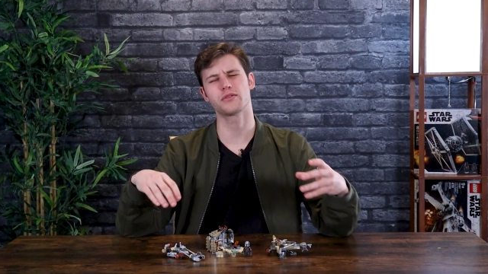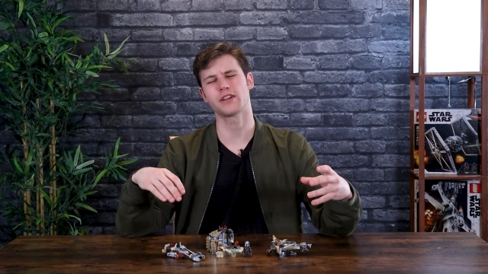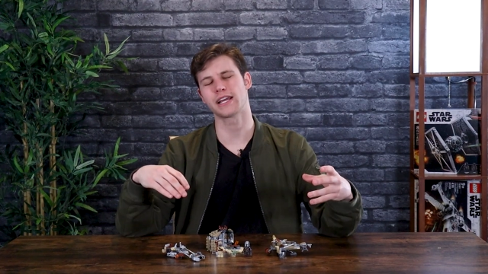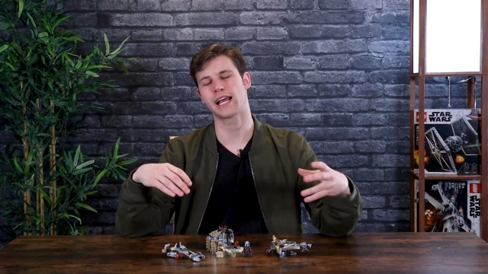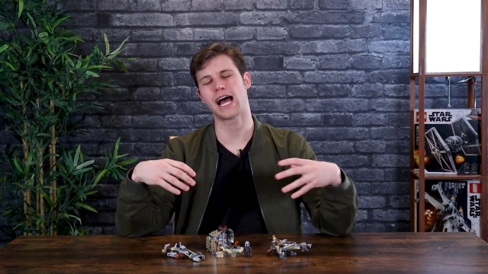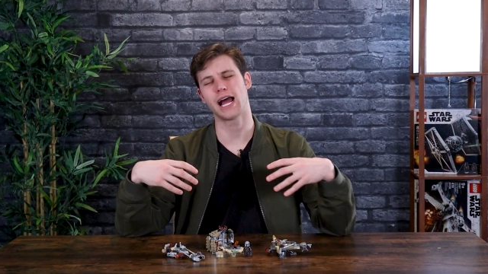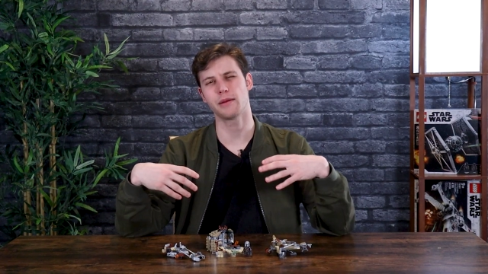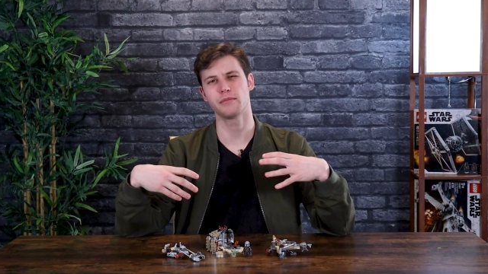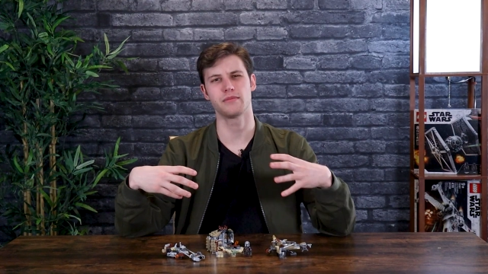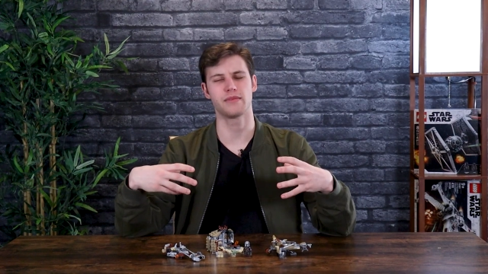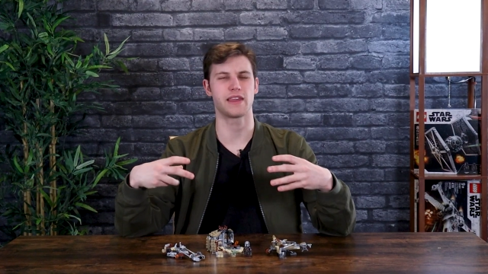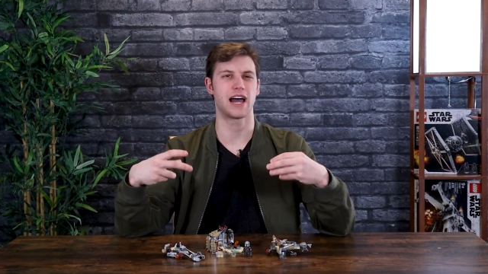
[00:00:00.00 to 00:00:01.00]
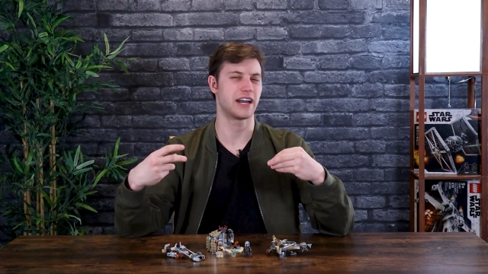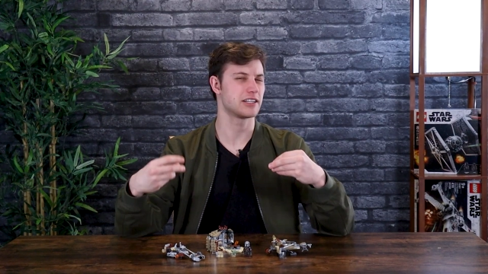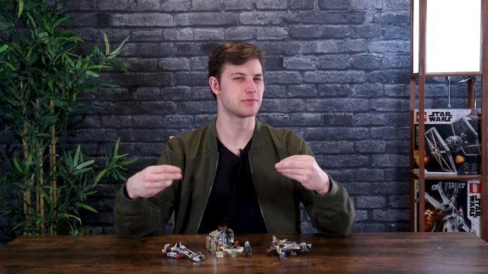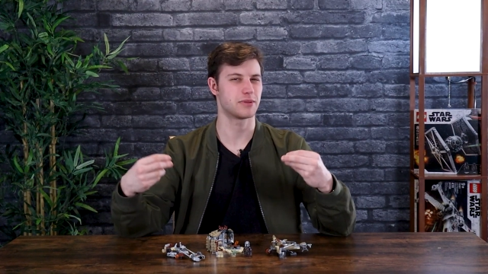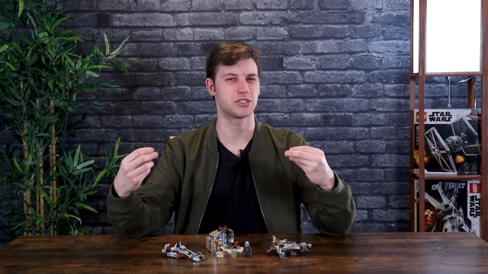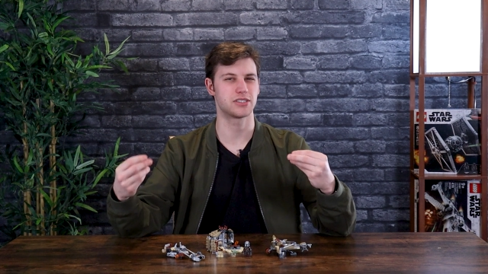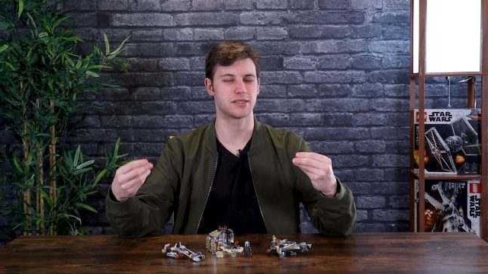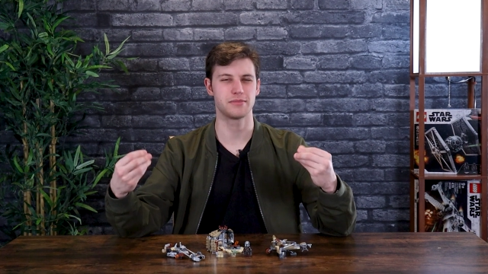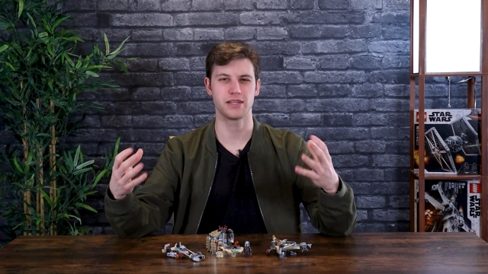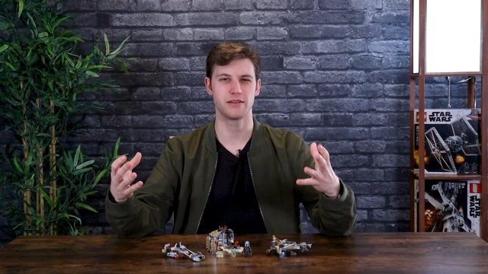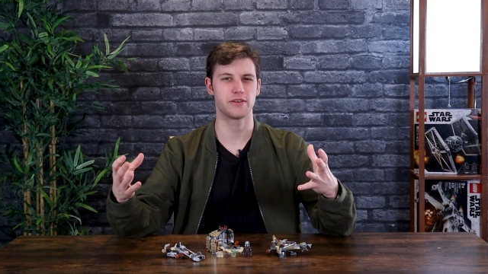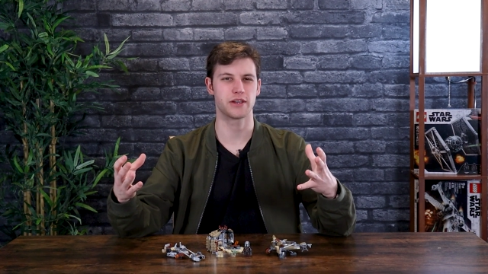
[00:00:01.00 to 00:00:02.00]
of like, I'm not as much as a
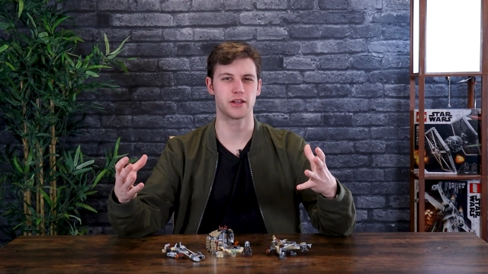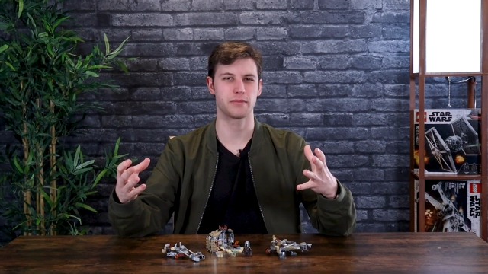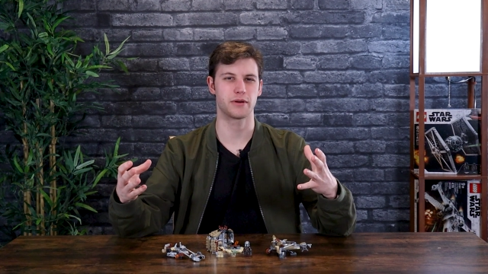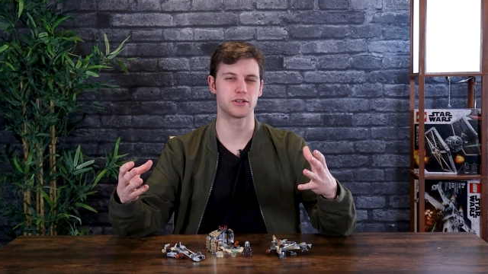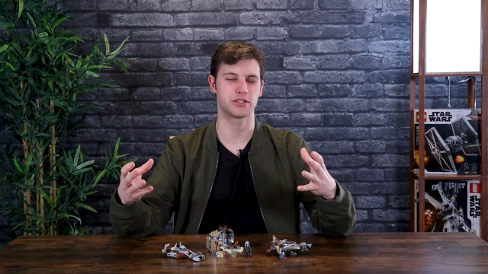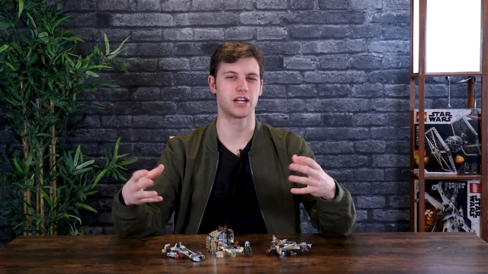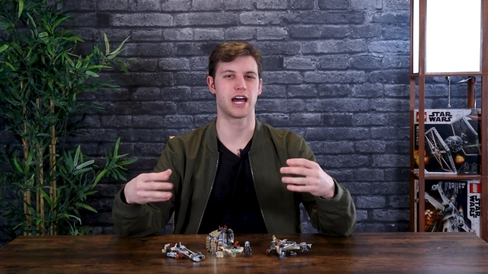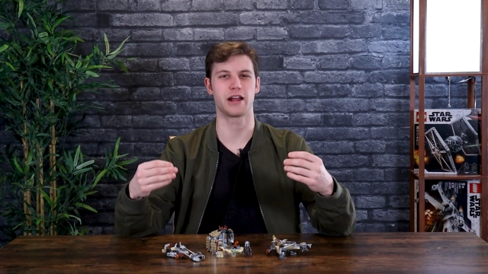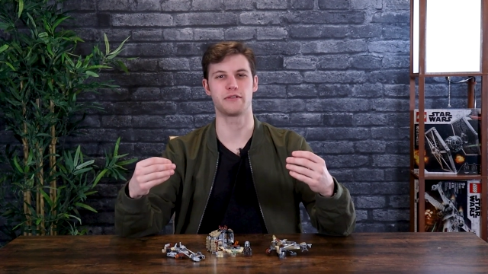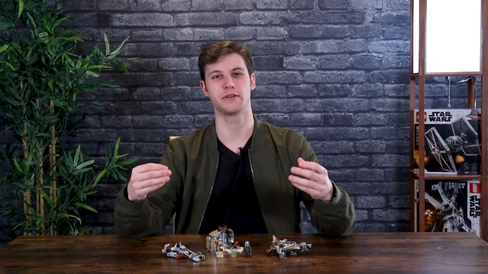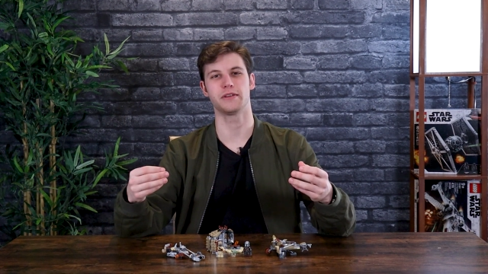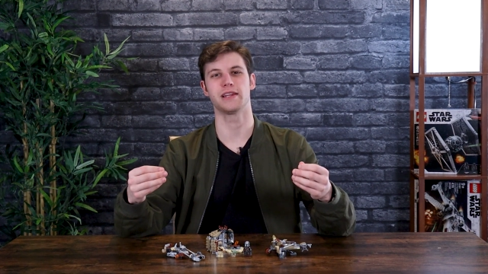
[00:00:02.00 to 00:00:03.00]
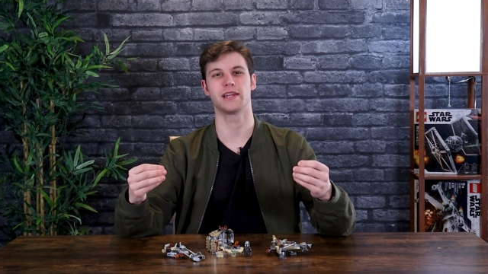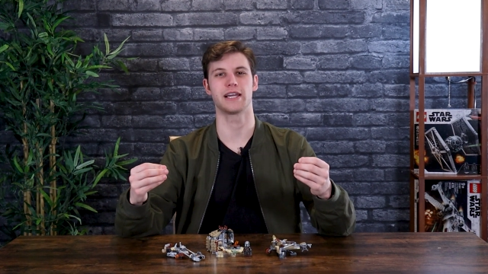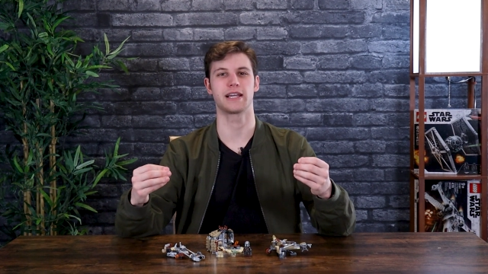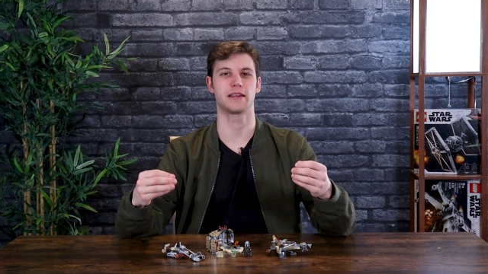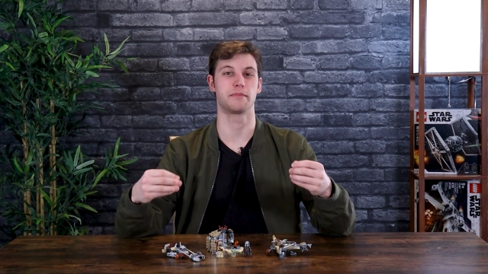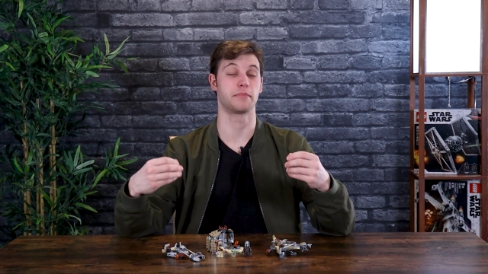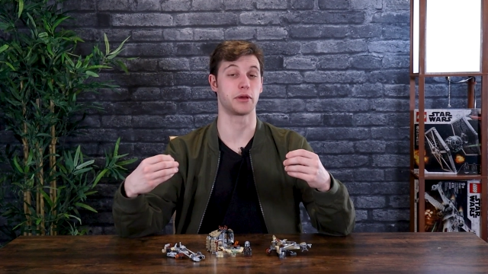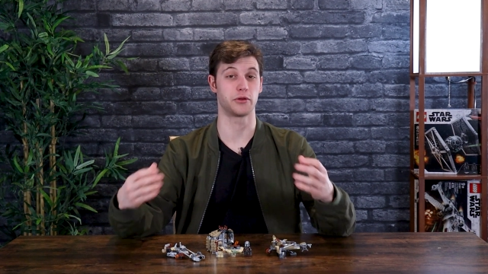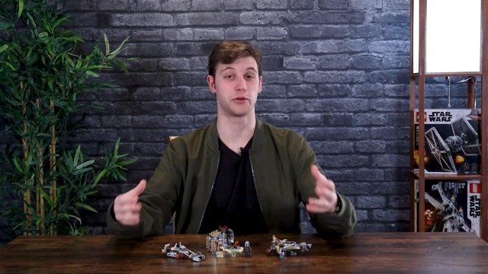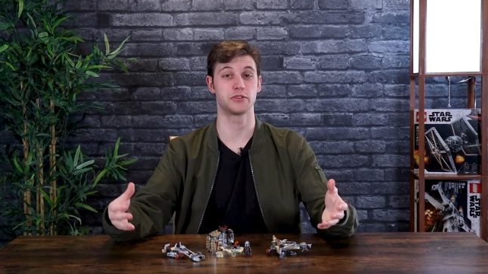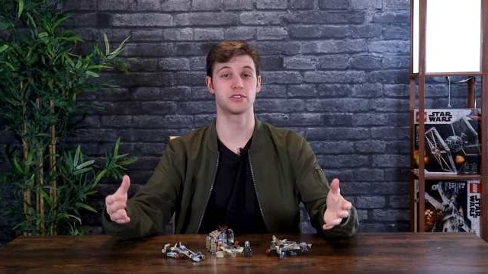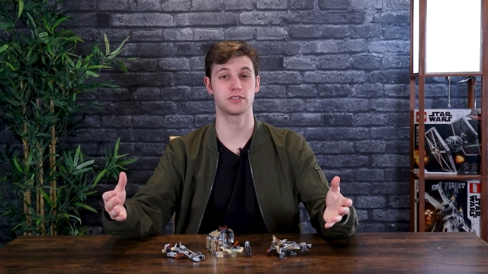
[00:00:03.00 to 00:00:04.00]
minifigure person, I really like the
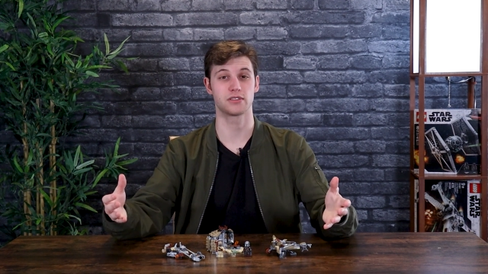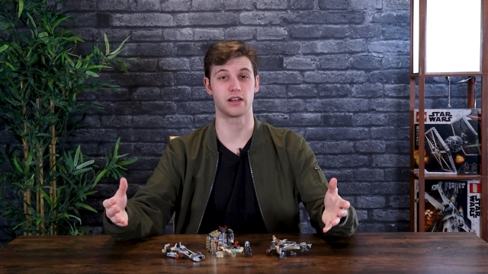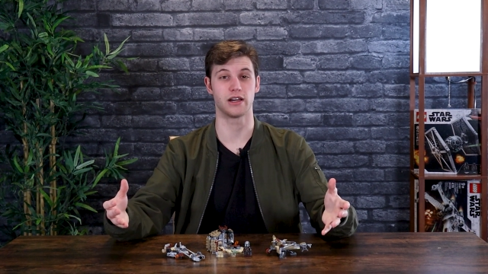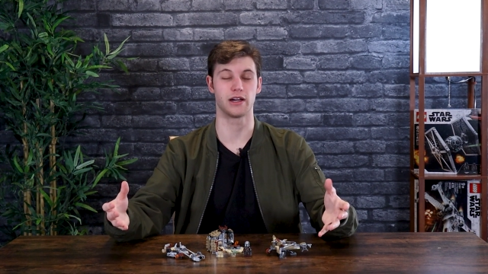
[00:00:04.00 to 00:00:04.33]
builds,